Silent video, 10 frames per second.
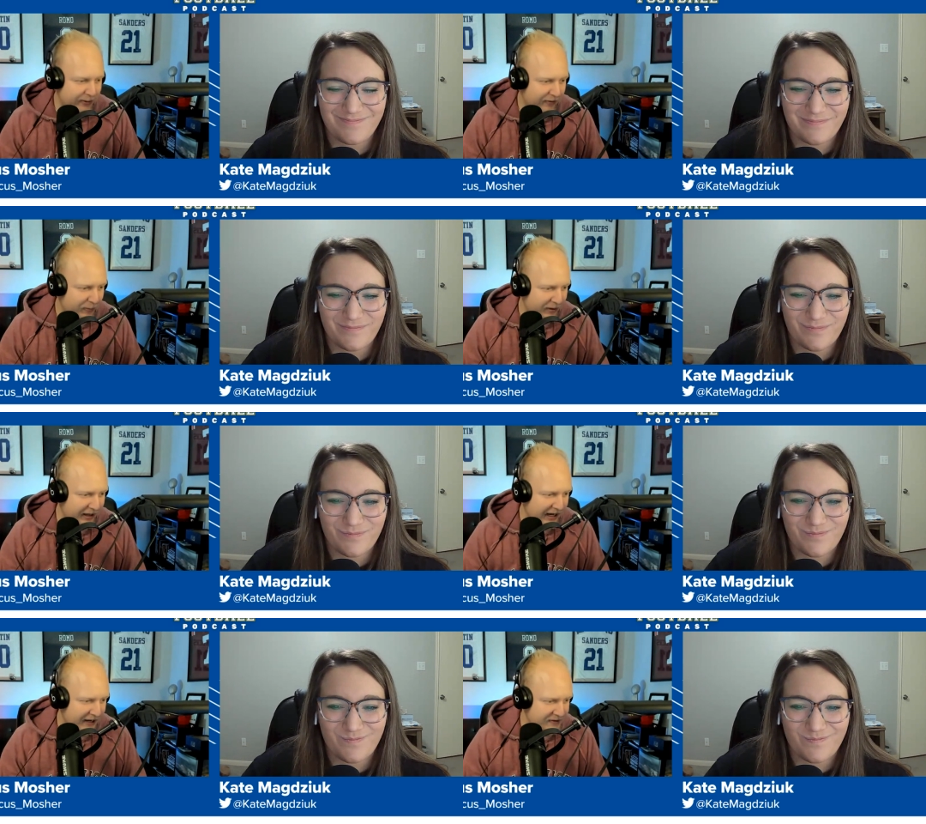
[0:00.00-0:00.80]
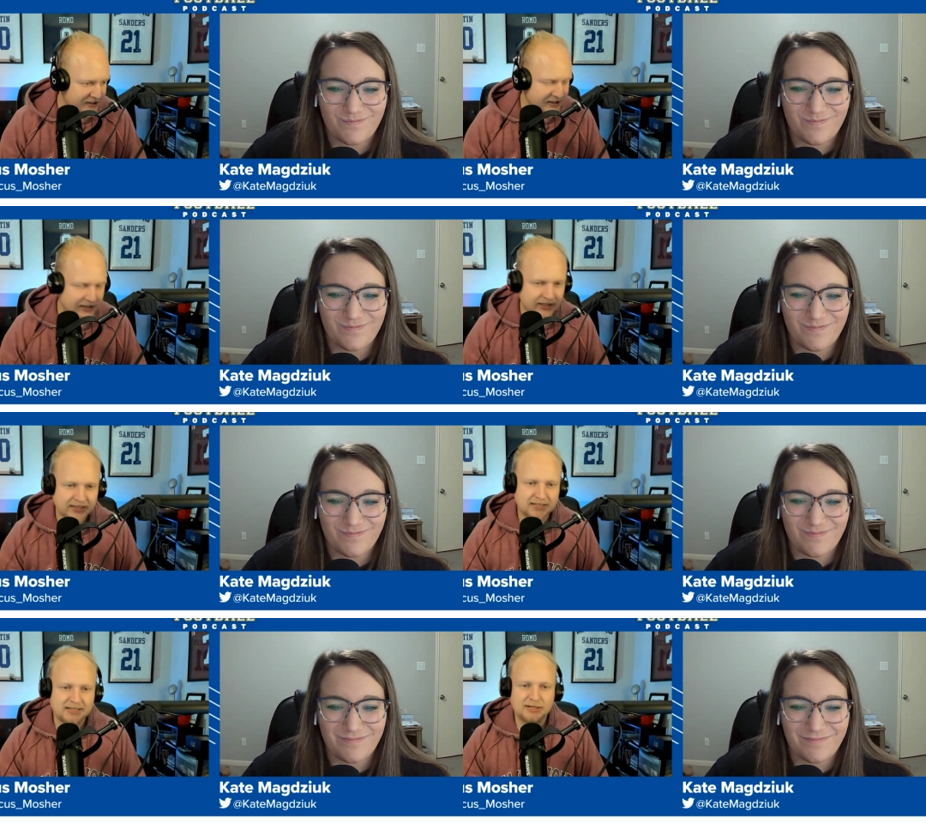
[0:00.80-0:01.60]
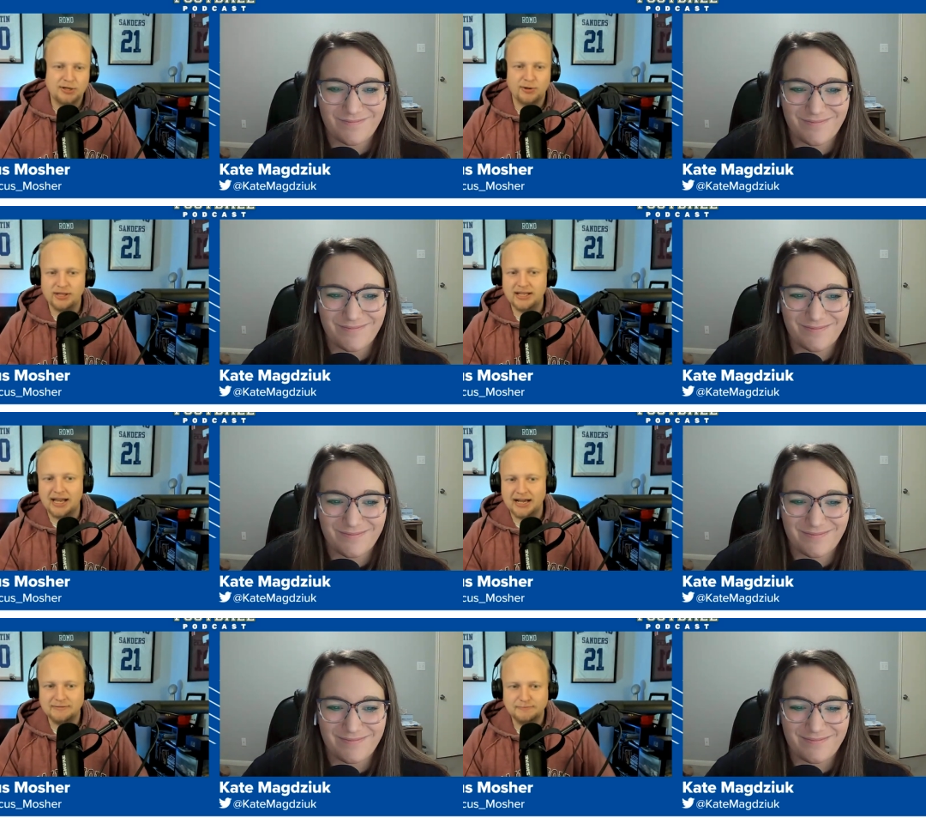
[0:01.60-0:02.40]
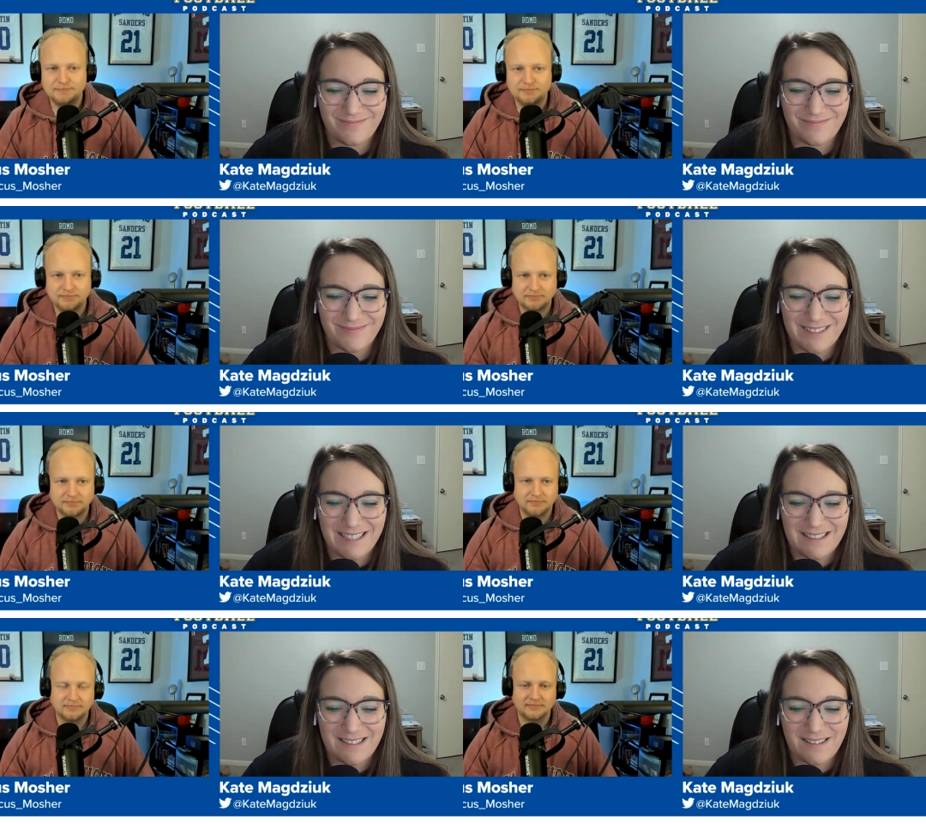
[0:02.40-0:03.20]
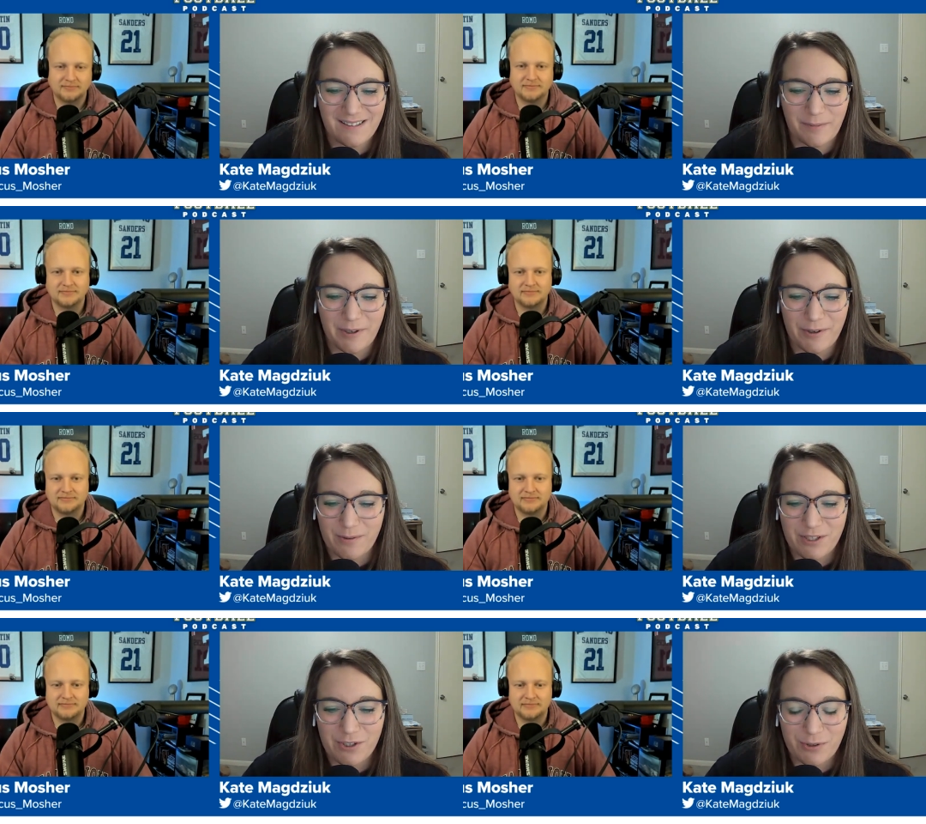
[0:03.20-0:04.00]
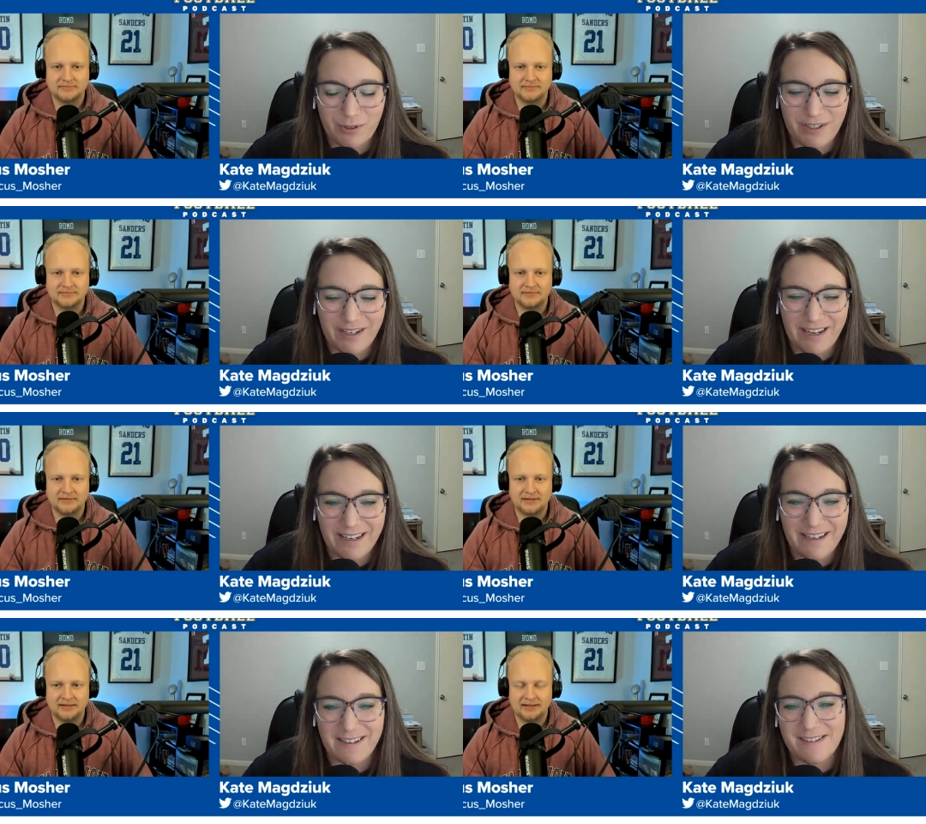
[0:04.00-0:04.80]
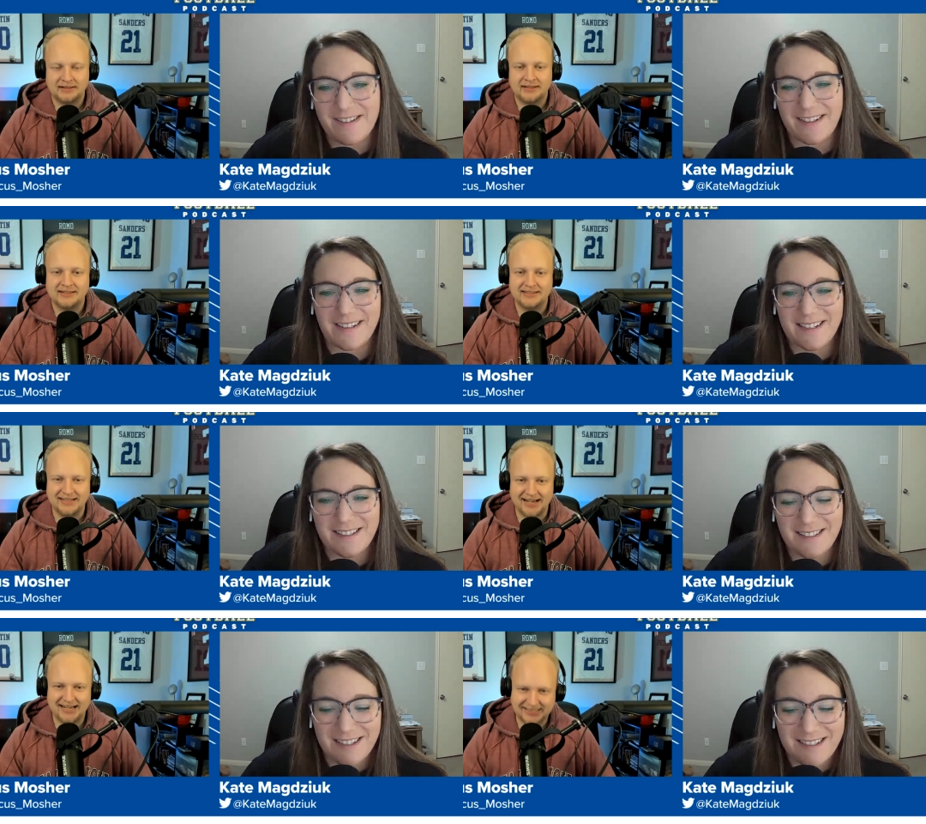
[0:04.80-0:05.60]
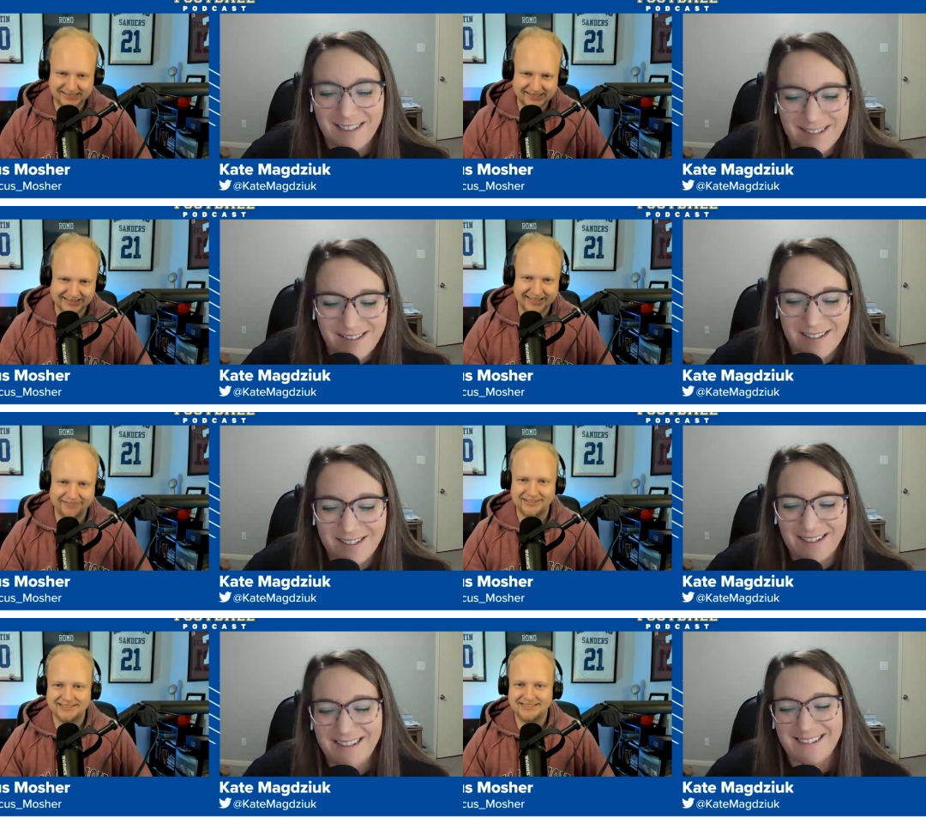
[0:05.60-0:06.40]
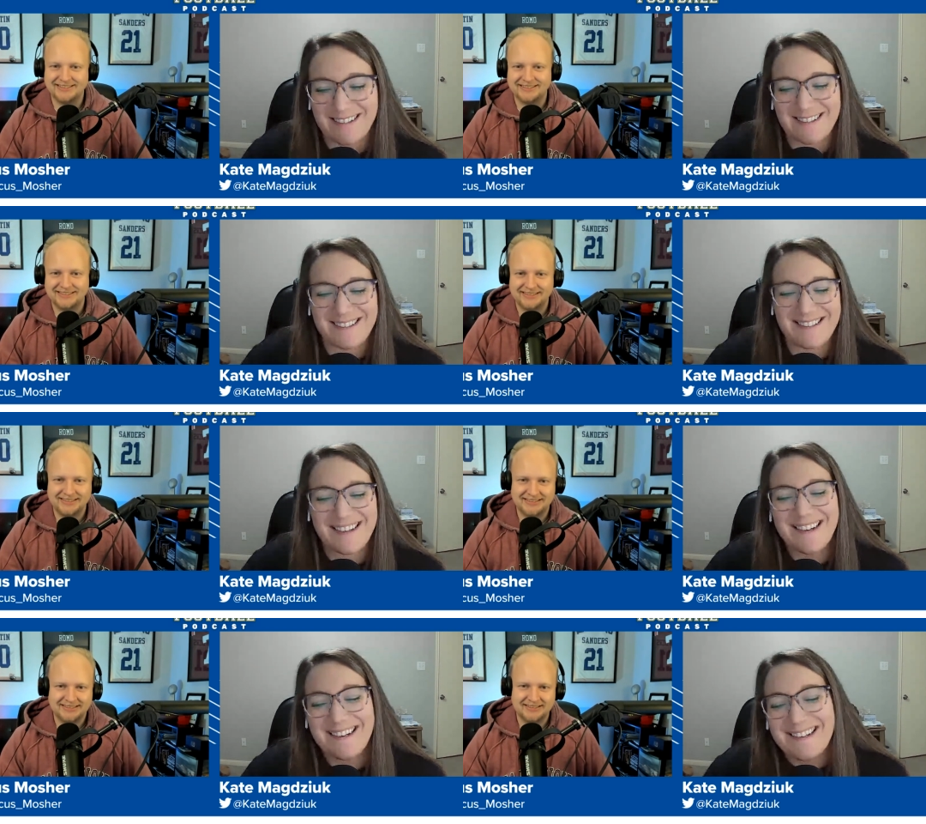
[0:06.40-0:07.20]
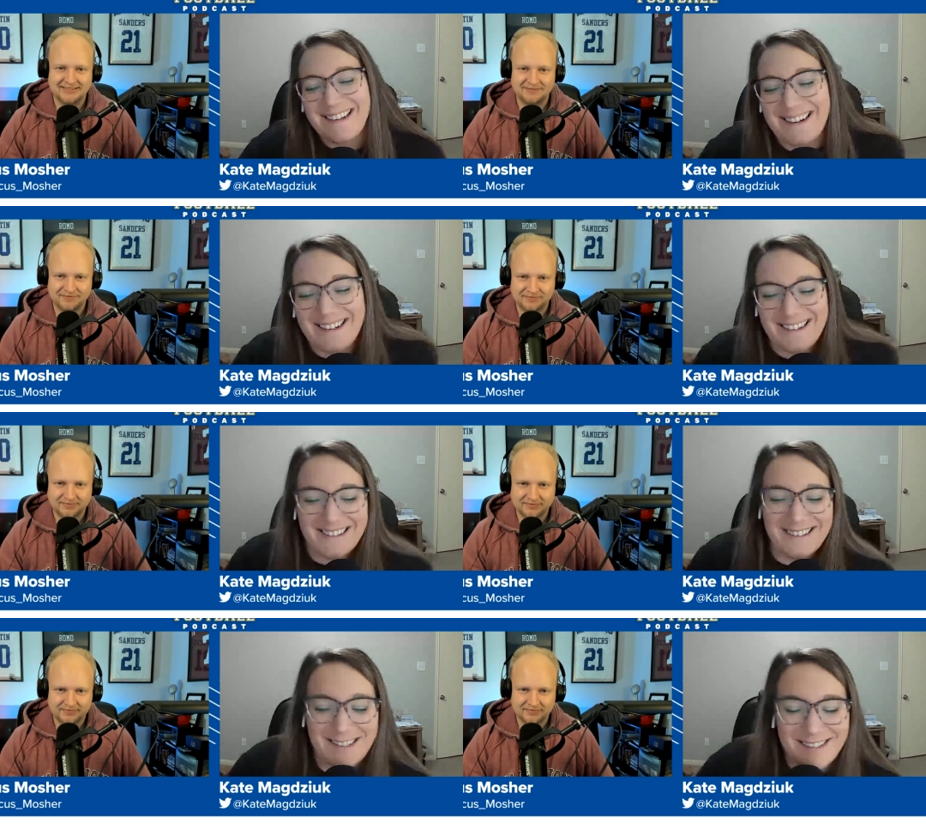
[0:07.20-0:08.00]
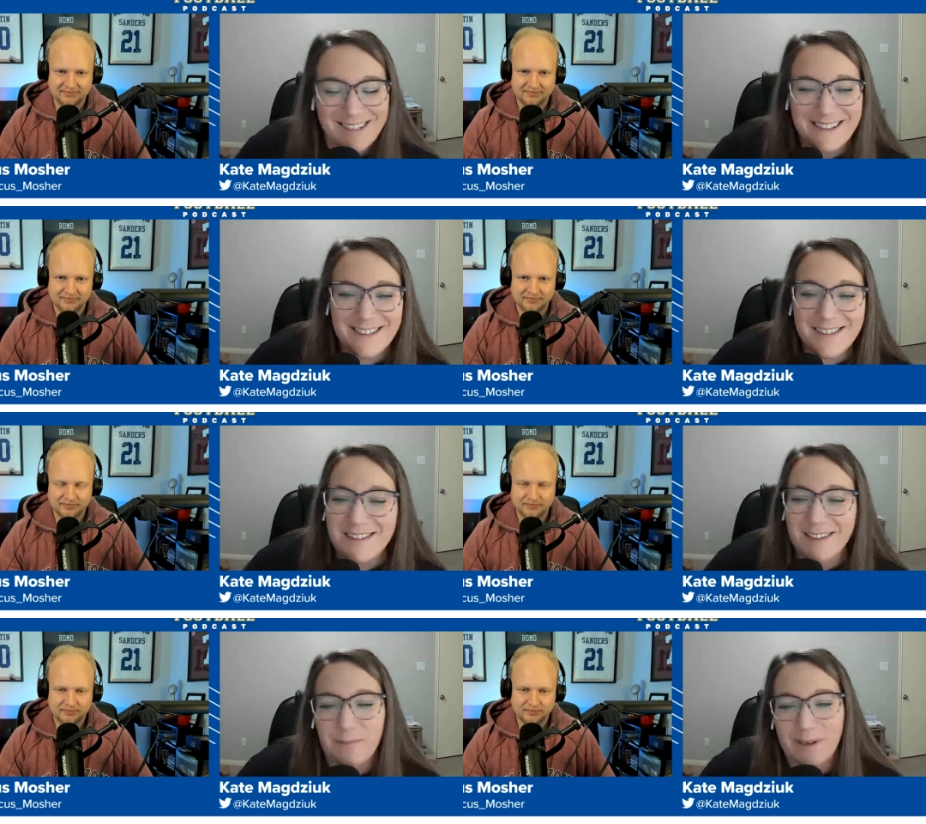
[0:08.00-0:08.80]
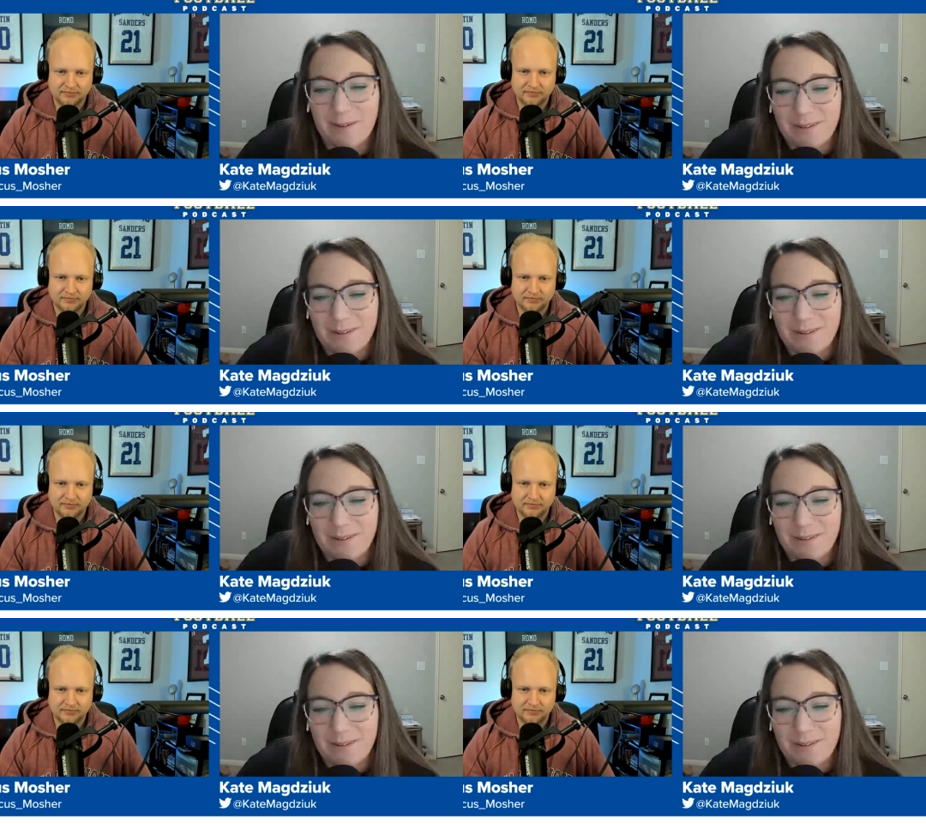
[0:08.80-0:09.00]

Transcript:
Speaker 1: of the playoffs. Who do you got?
Speaker 2: I'm going with Jordan Akins against yes, the Tennessee Titans. Uh, Titans, they've been a